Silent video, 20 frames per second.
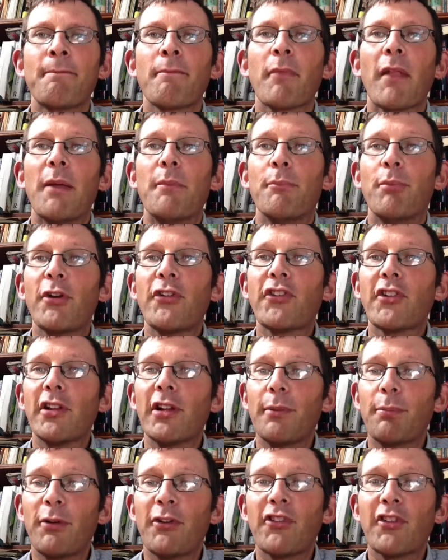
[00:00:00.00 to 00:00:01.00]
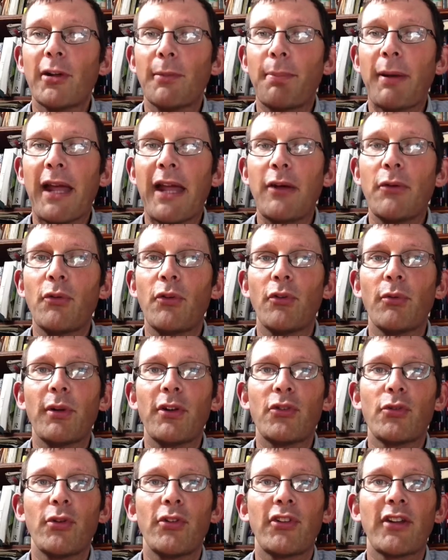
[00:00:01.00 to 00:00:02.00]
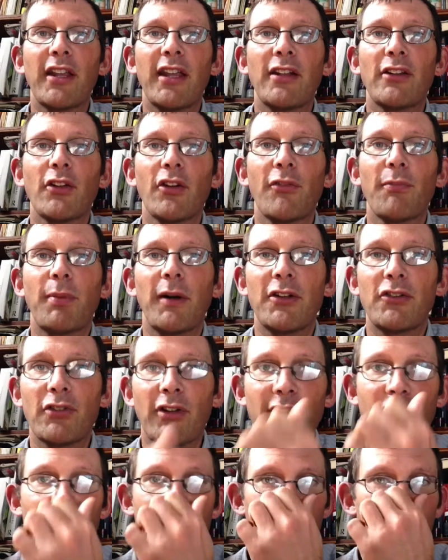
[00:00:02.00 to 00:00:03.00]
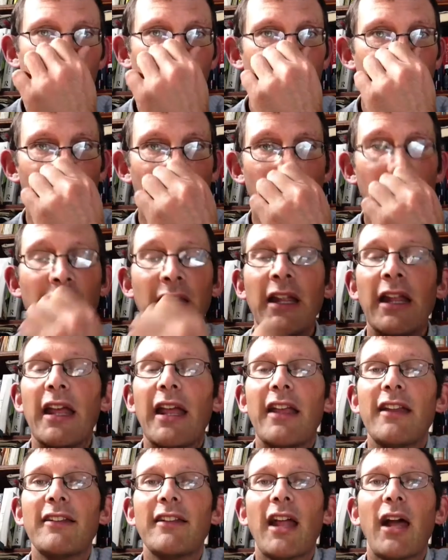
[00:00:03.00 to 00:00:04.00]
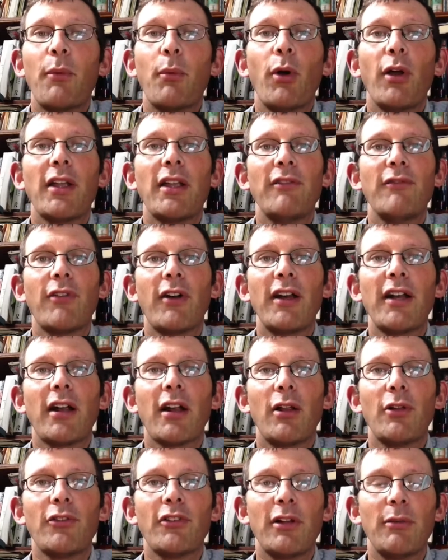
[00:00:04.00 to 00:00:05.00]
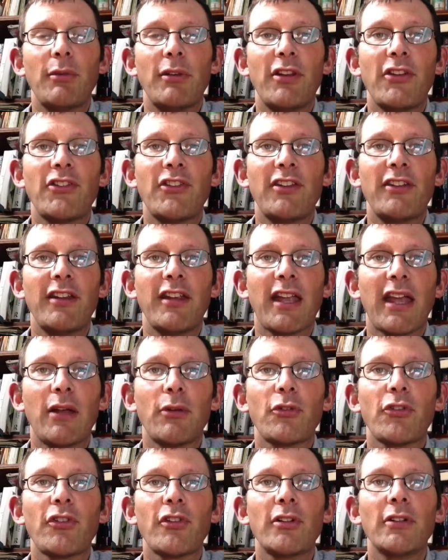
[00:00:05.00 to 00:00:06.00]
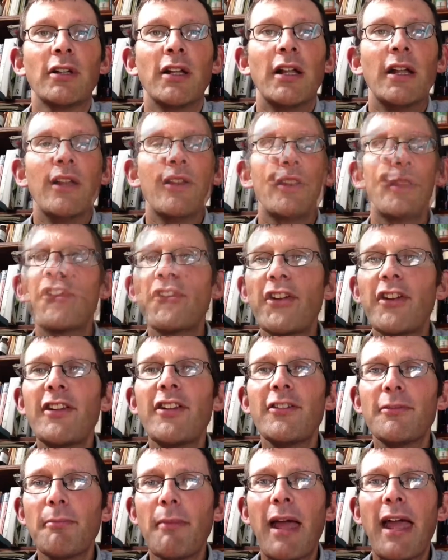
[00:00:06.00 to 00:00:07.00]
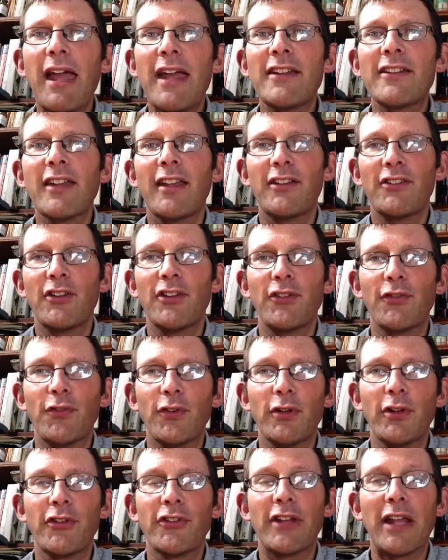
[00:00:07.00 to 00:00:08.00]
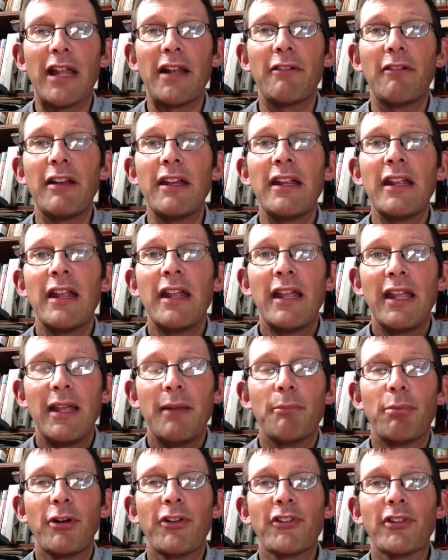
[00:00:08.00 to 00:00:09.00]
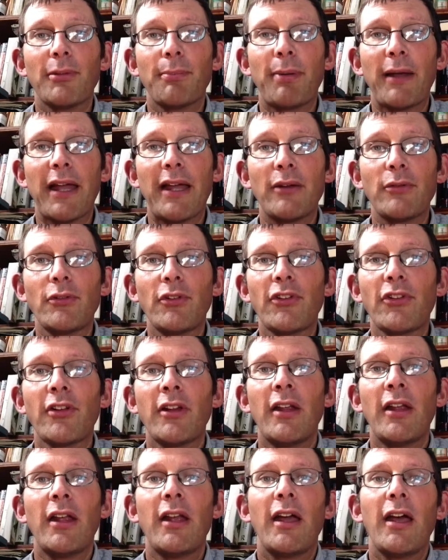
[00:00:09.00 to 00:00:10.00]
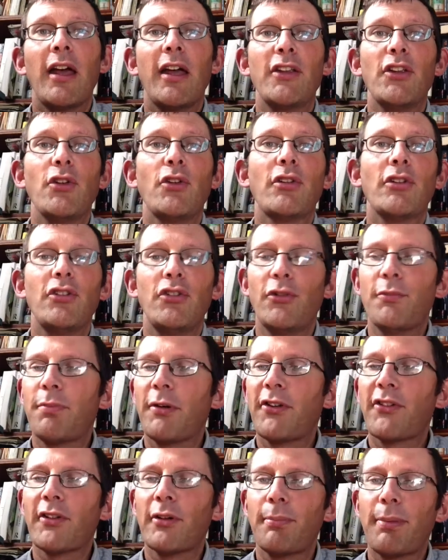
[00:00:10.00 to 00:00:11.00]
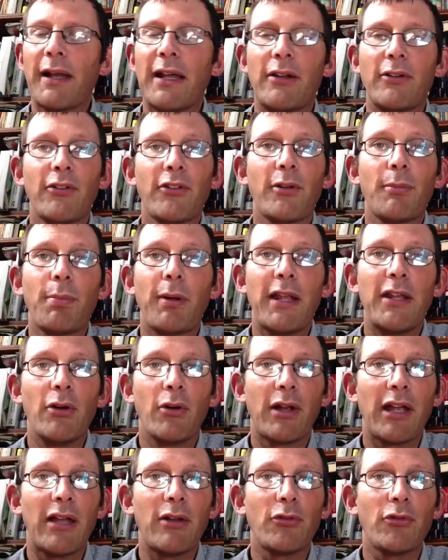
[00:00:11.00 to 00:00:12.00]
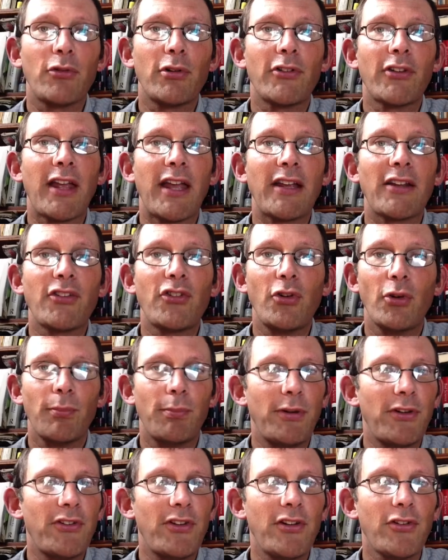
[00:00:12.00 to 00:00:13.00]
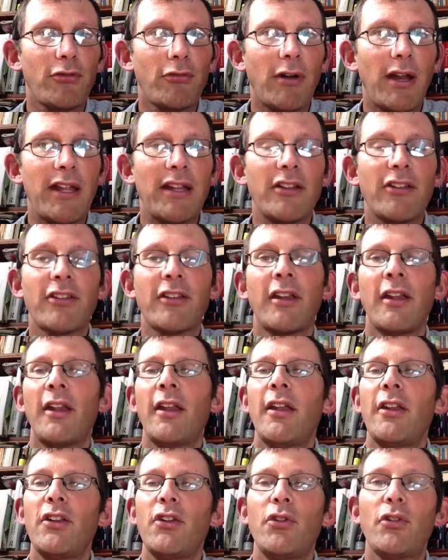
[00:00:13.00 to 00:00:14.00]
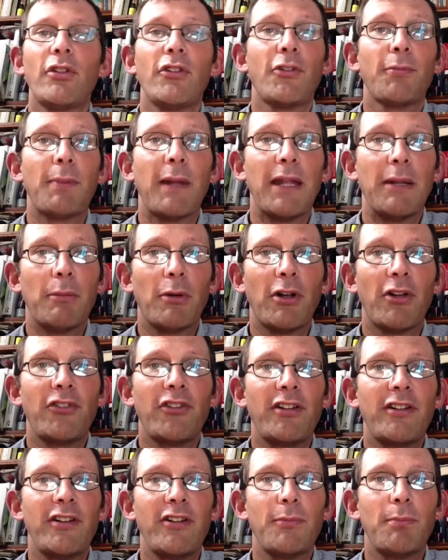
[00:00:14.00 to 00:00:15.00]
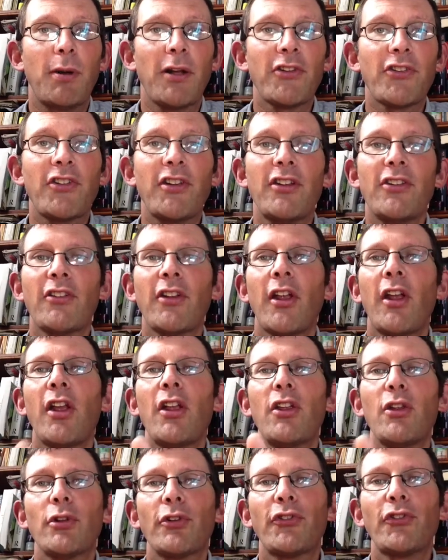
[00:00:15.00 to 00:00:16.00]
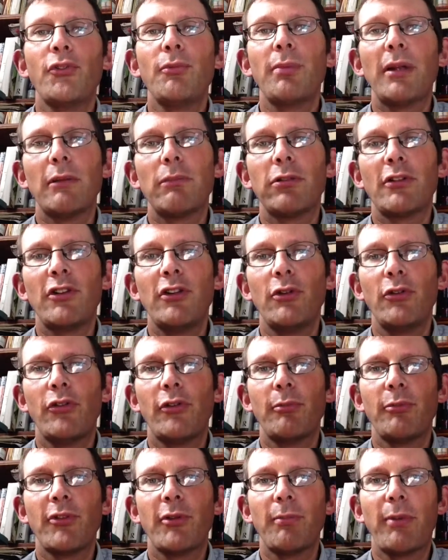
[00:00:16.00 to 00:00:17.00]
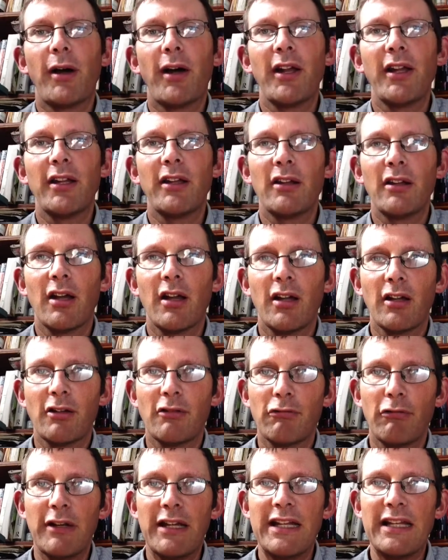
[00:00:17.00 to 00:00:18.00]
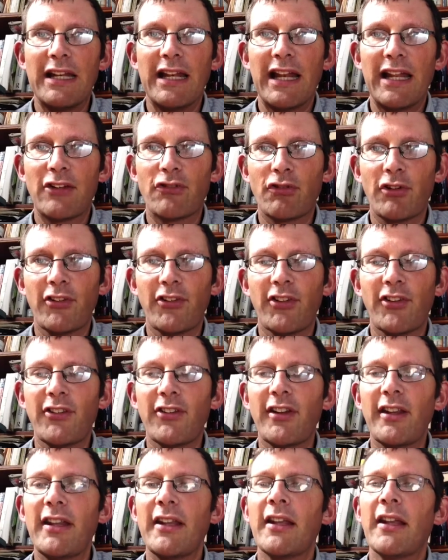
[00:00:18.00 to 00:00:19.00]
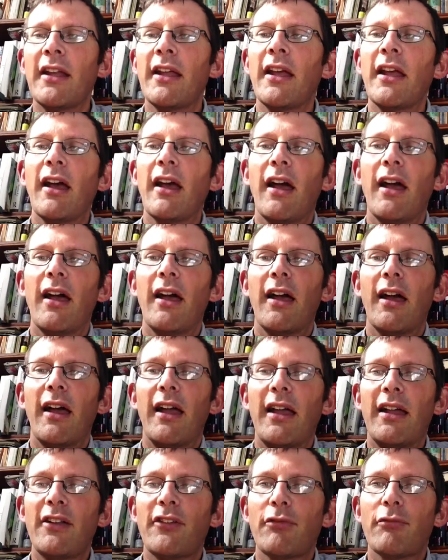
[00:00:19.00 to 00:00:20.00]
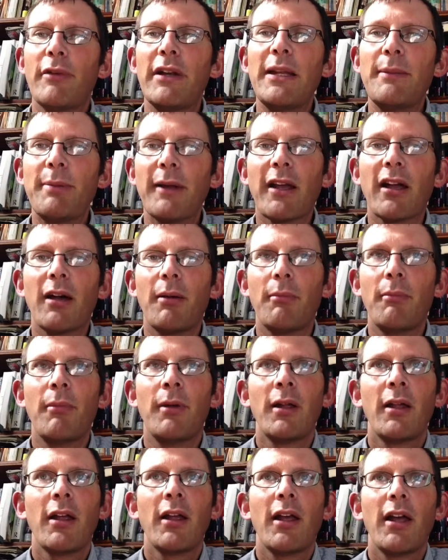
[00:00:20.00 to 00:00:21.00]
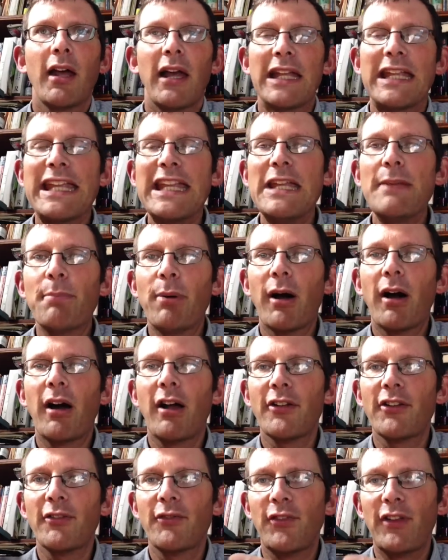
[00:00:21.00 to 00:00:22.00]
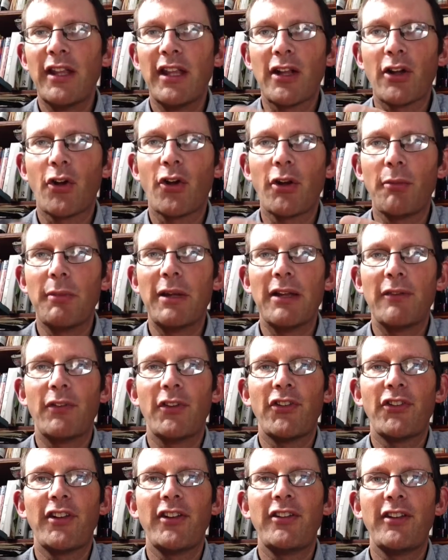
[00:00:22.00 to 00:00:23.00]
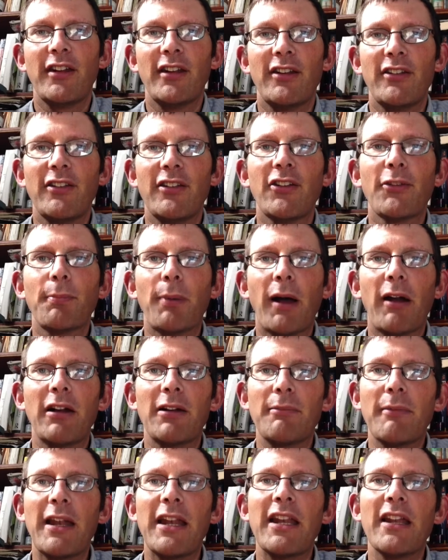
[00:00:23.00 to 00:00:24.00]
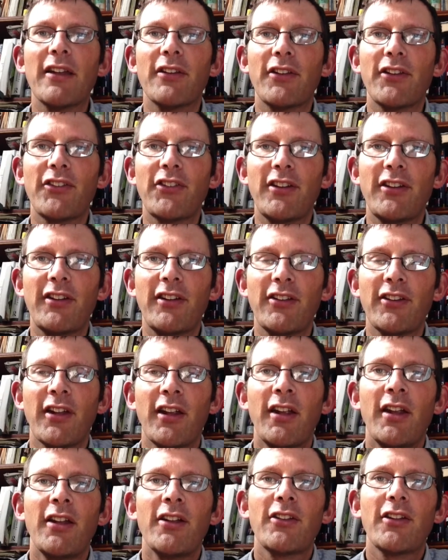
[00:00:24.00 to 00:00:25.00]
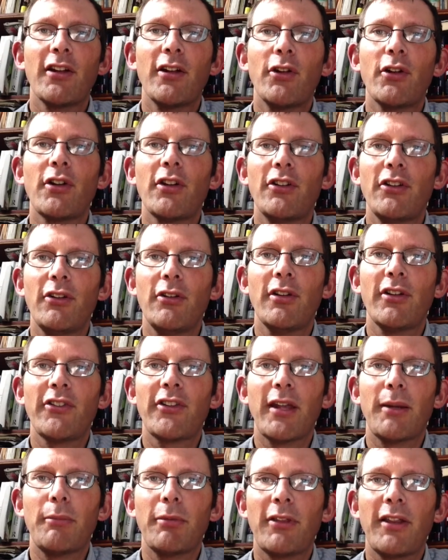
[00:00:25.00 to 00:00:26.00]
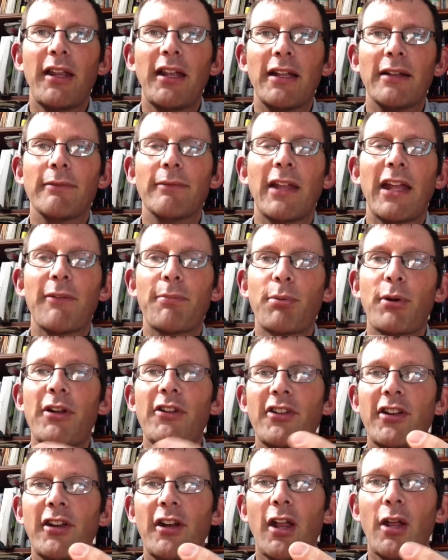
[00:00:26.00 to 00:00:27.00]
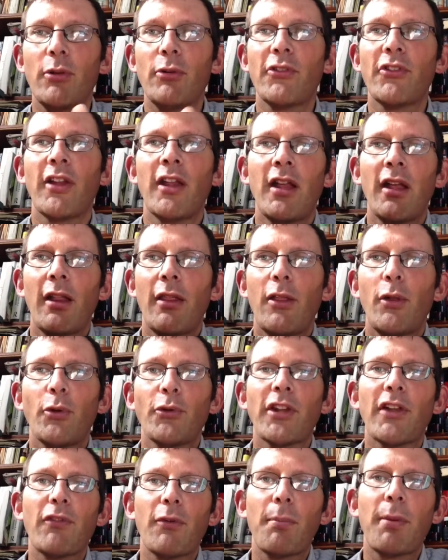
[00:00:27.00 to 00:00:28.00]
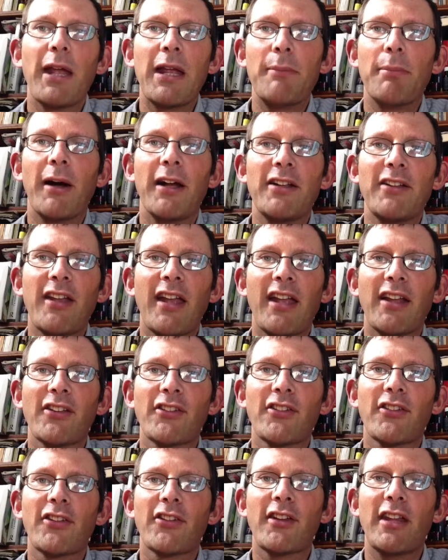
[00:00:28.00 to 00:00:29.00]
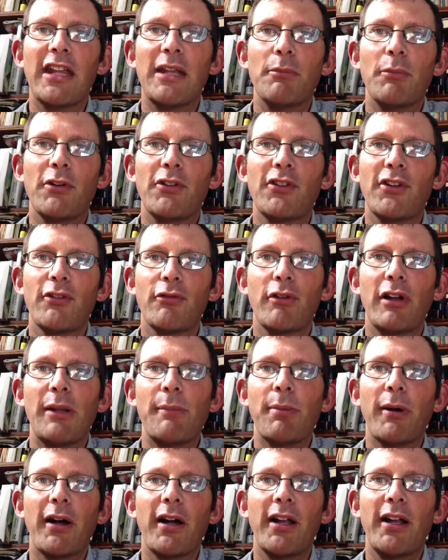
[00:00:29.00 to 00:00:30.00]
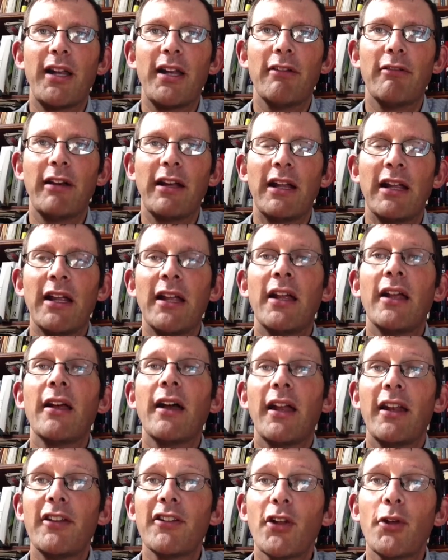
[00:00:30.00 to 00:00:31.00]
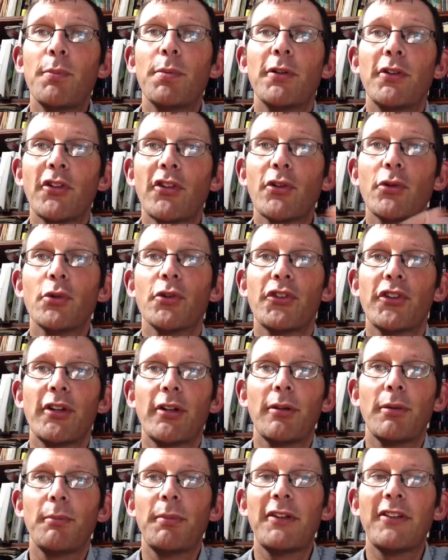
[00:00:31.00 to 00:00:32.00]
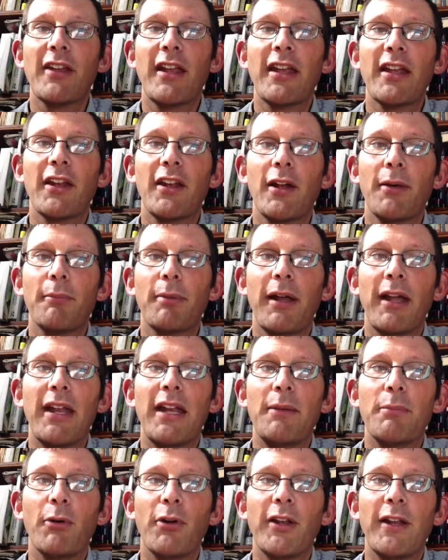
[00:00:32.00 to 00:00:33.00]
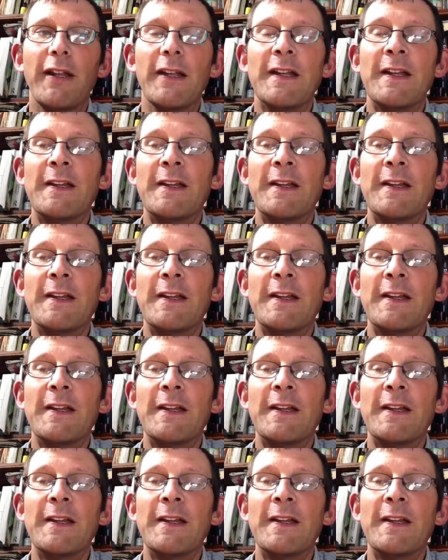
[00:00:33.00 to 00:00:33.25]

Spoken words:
In Bristol, the Bristol Pound, which was kicked off by Transition Bristol, is now working very closely with the City Council. The city's mayor takes his full salary in Bristol Pounds. You can use Bristol Pounds to pay your council tax, your business rates. You can spend them on the city's buses. You'll soon be able to use them to buy green electricity. It's really become a key part of the economy of the city and is inspiring many other cities to look and do the same thing. They have printed notes. They also have a pay-by-text scheme, which is really pioneering and is open source and can be taken up by anybody.